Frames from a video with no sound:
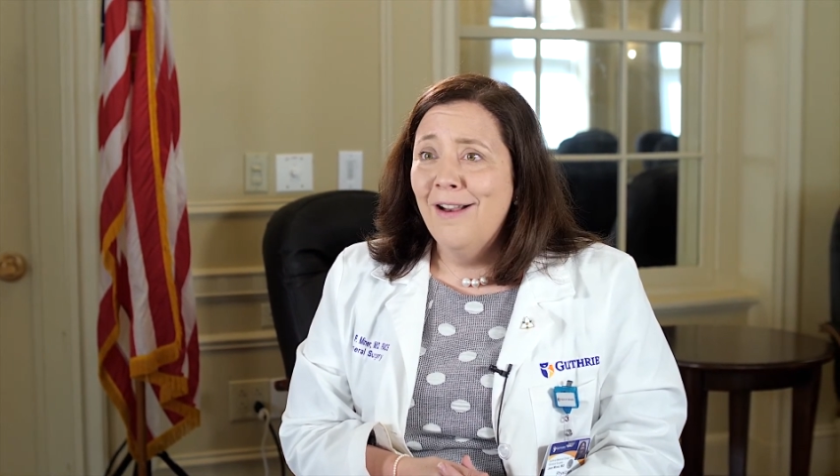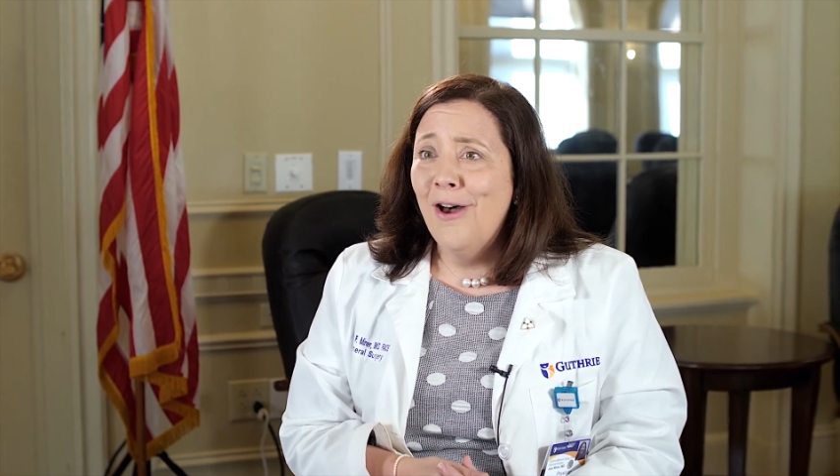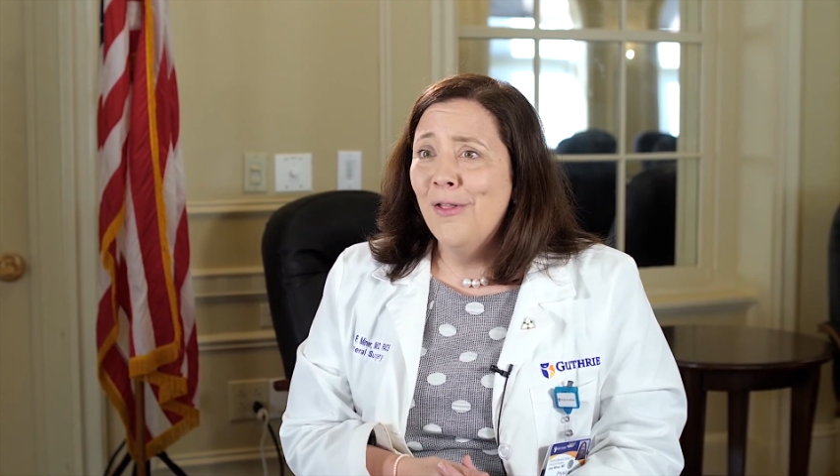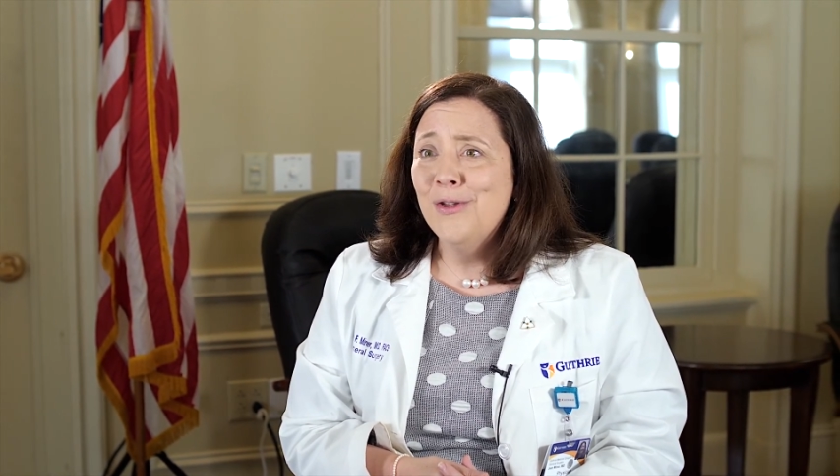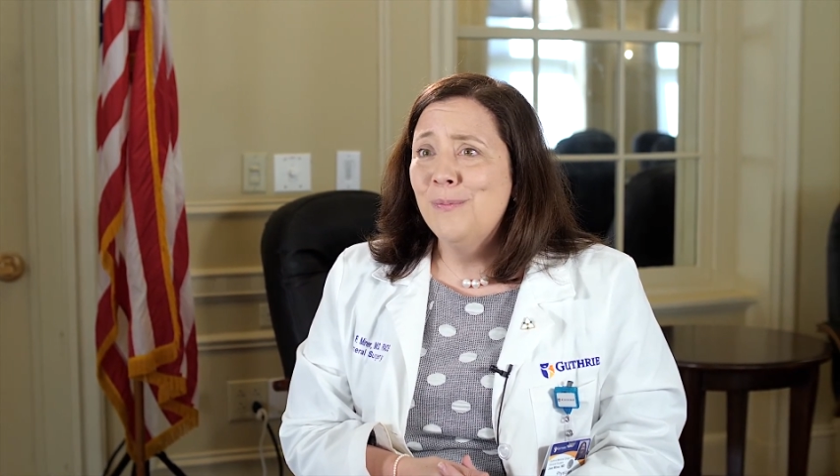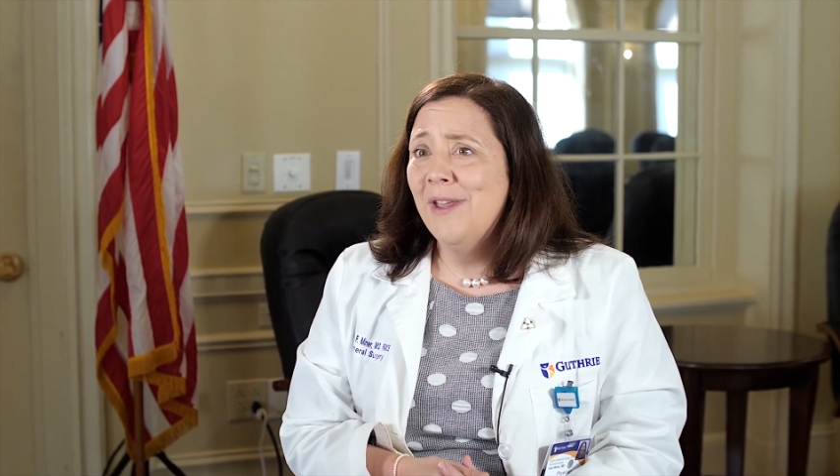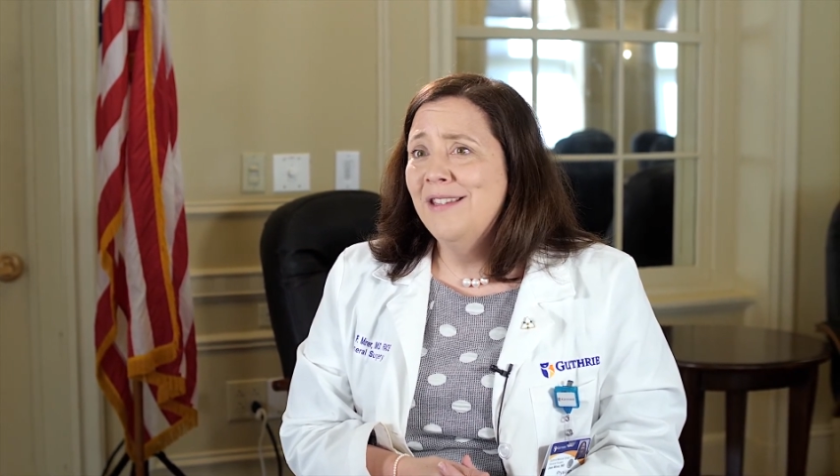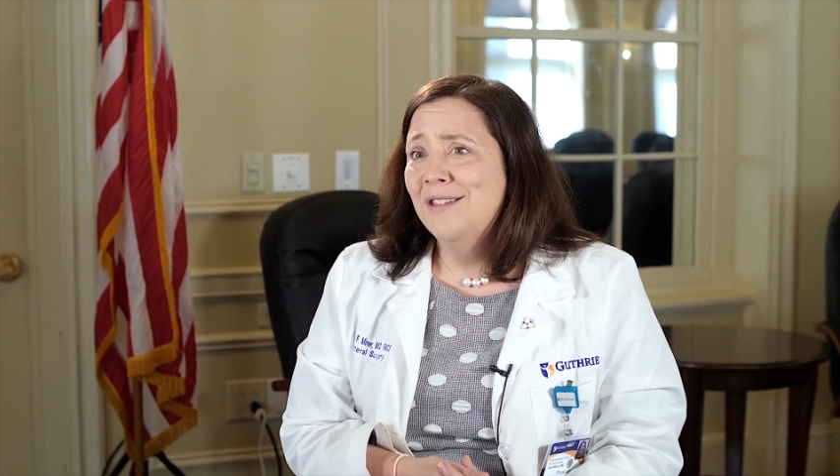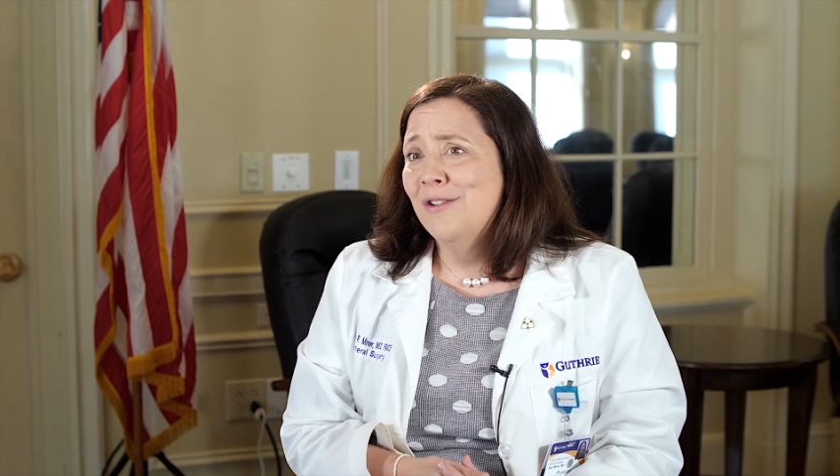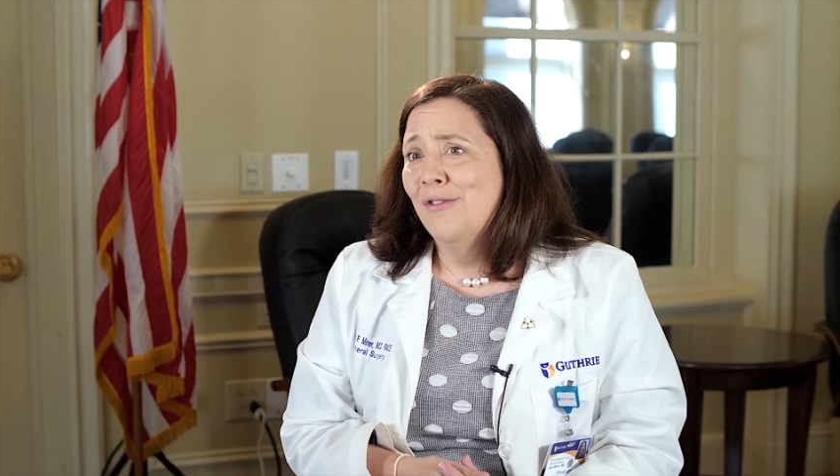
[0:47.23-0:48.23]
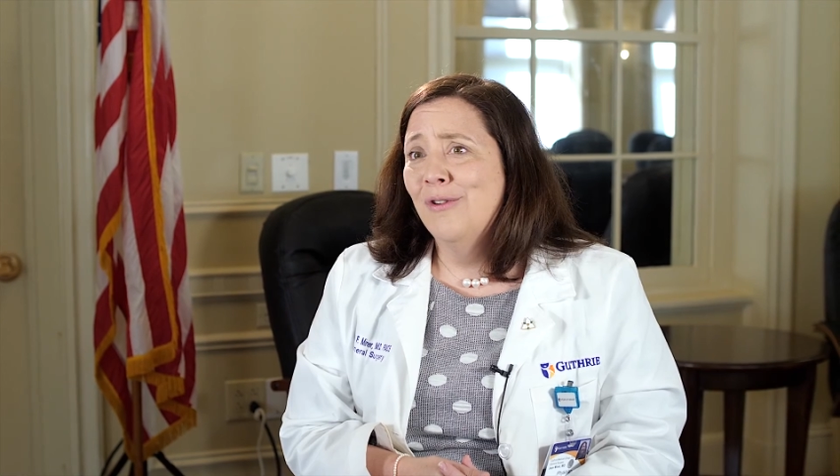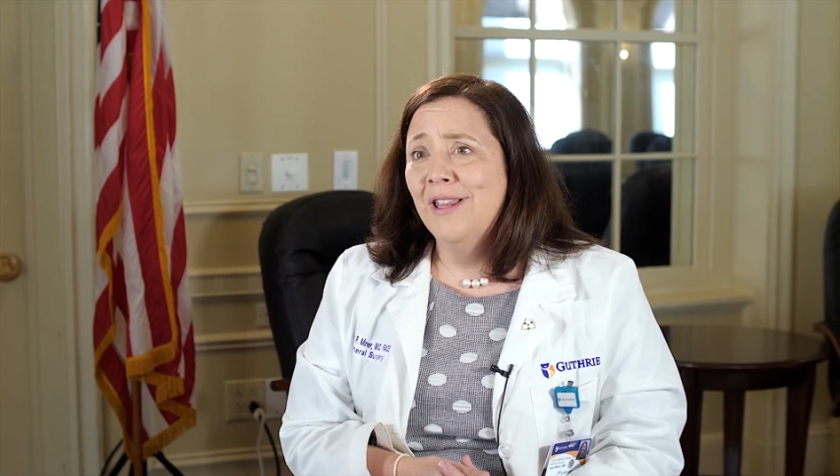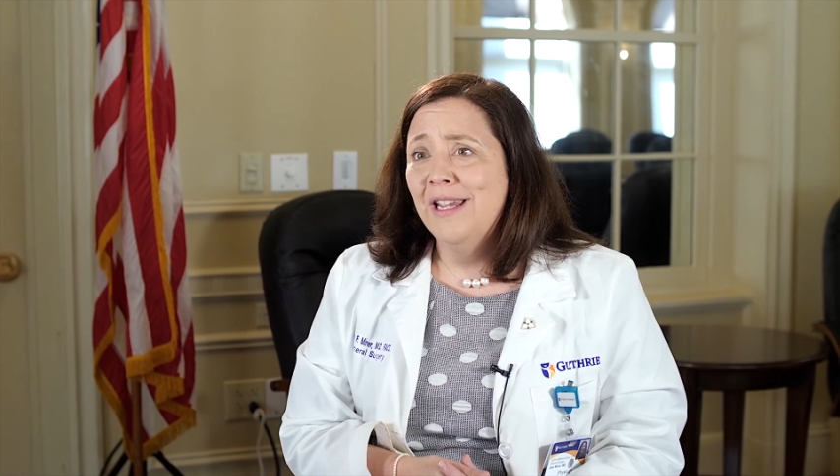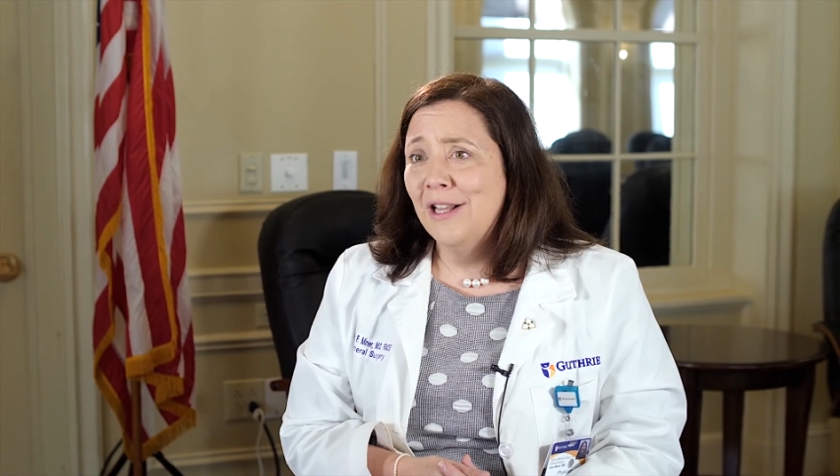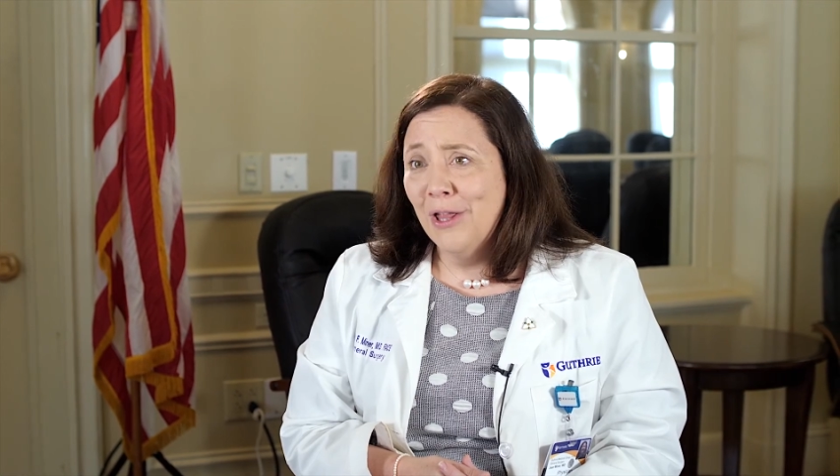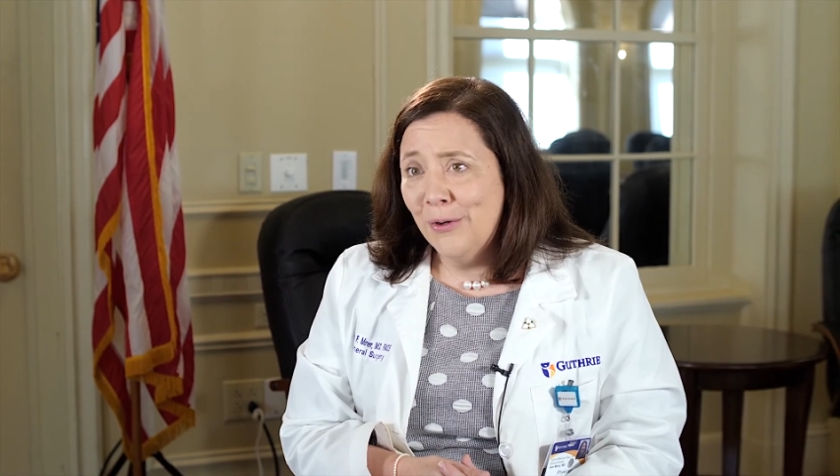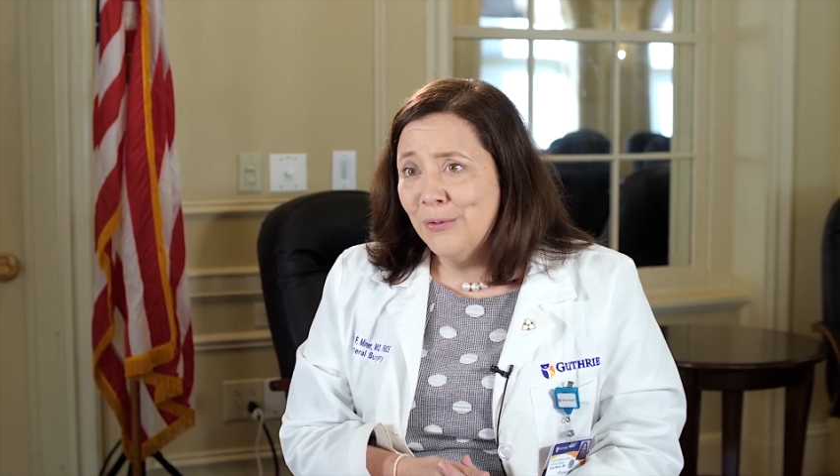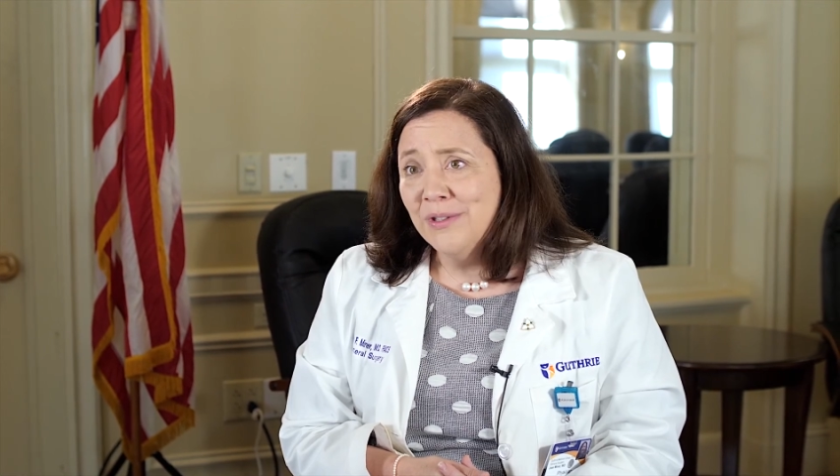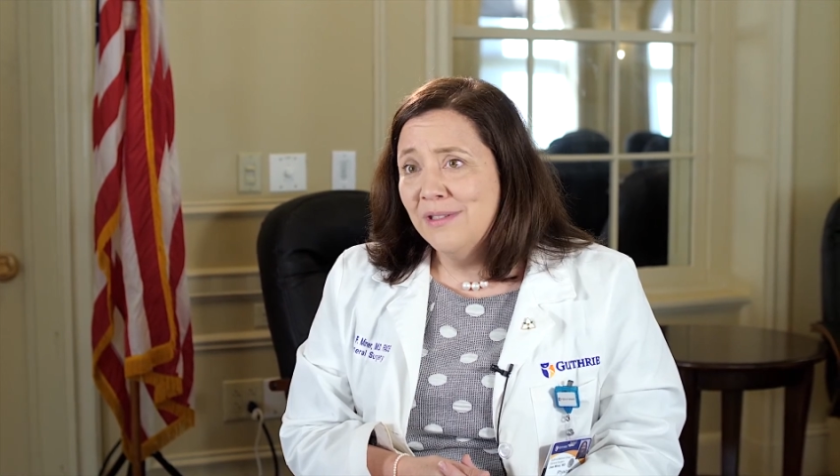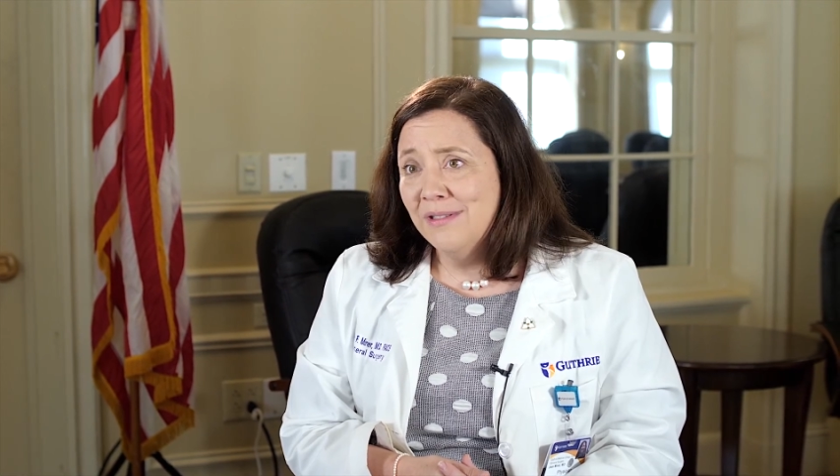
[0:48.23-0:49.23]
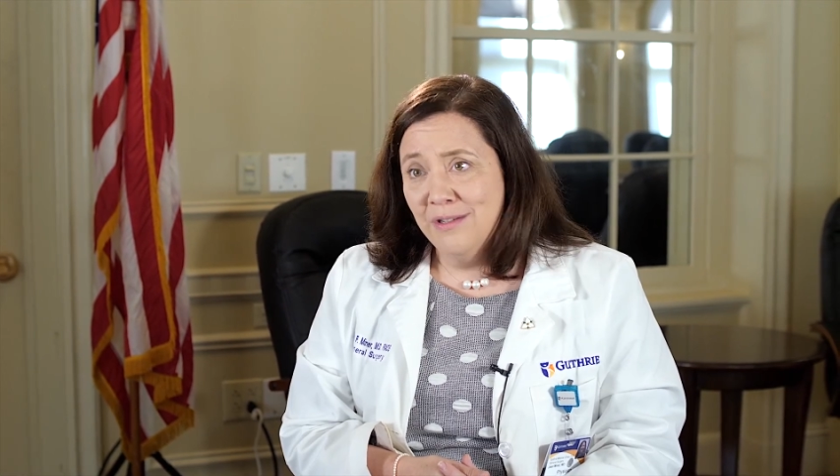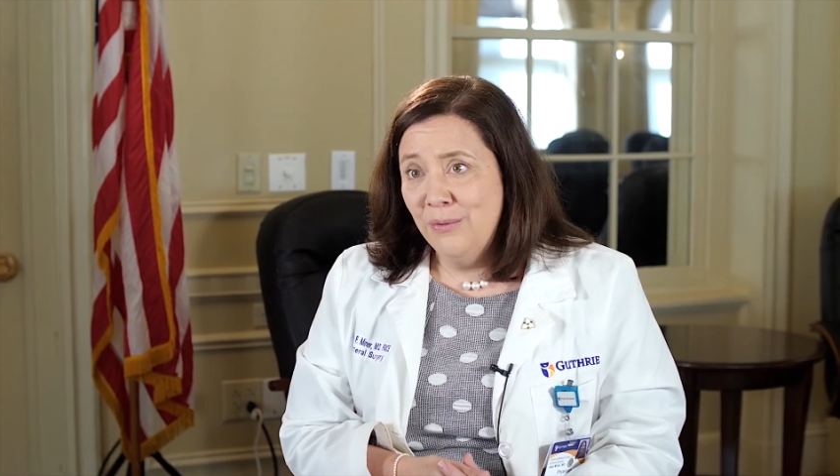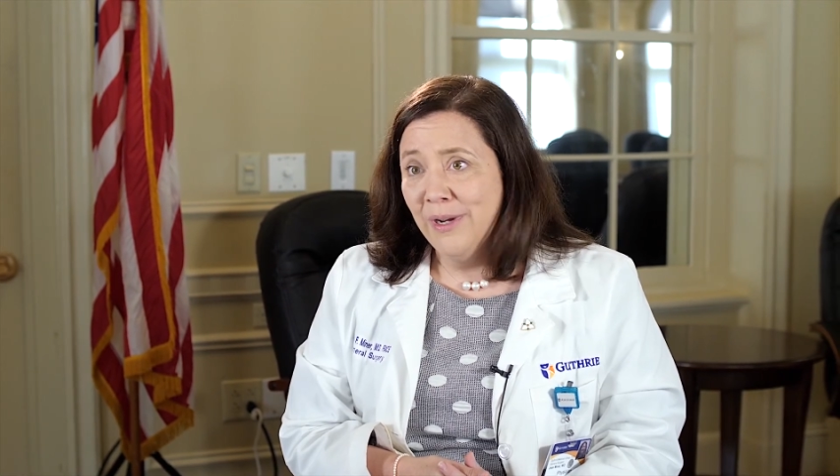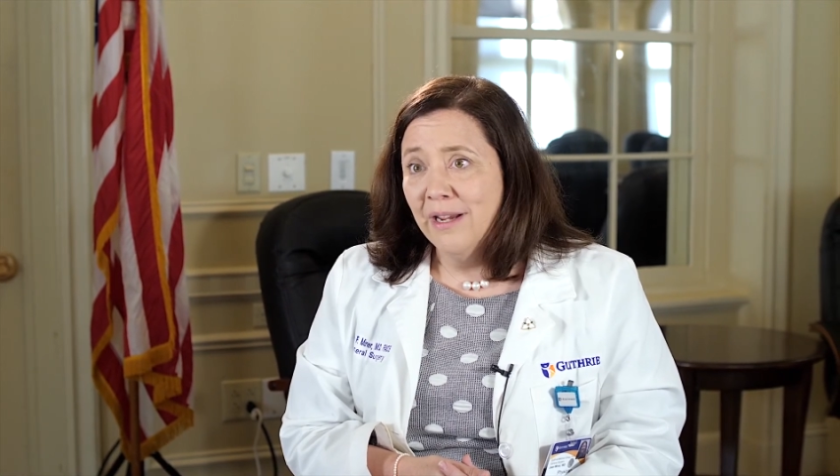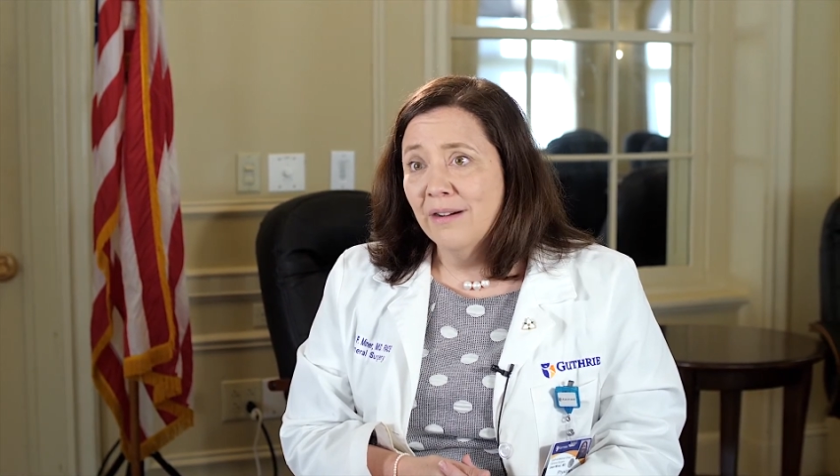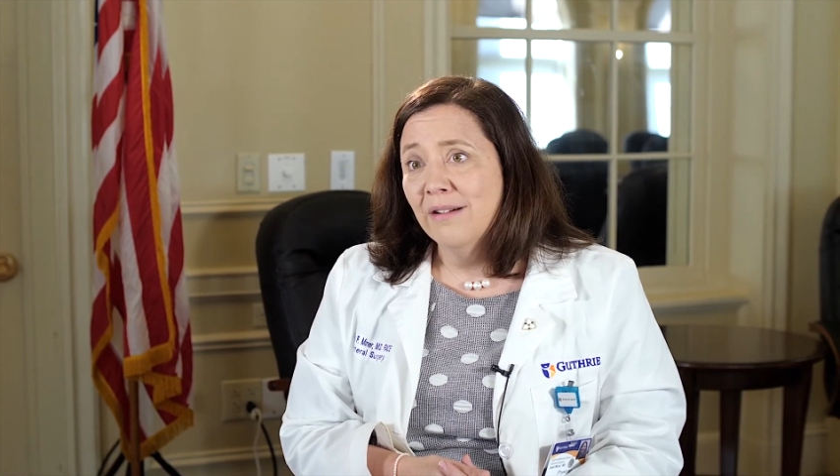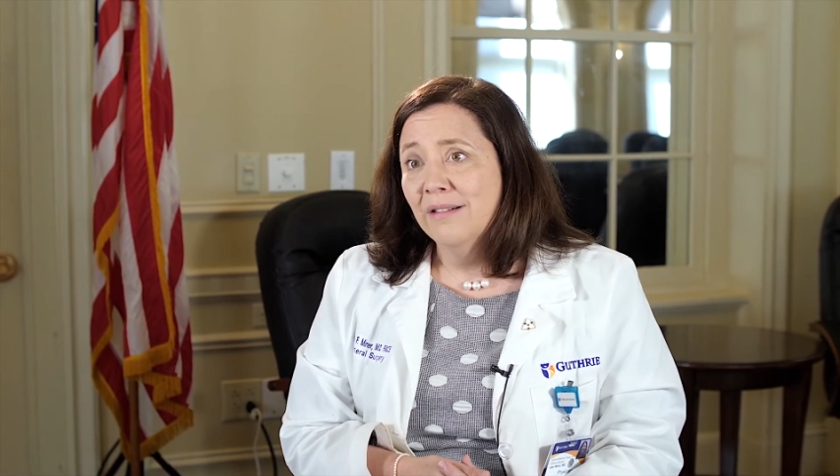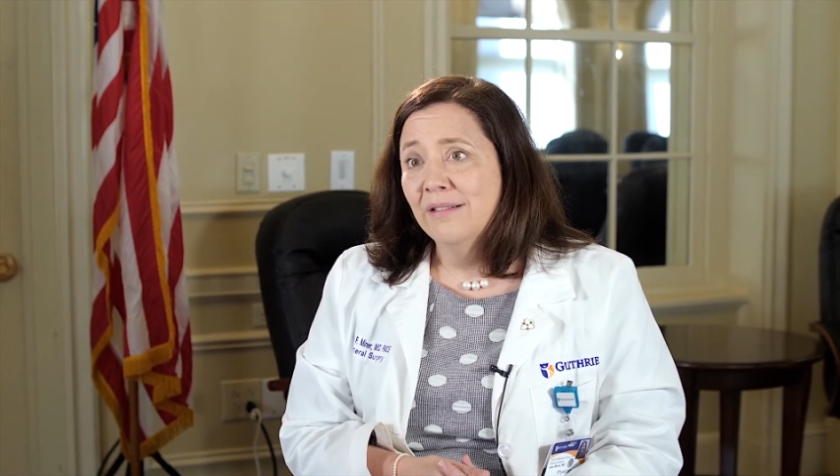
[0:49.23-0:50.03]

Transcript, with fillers: All those places are really close to here.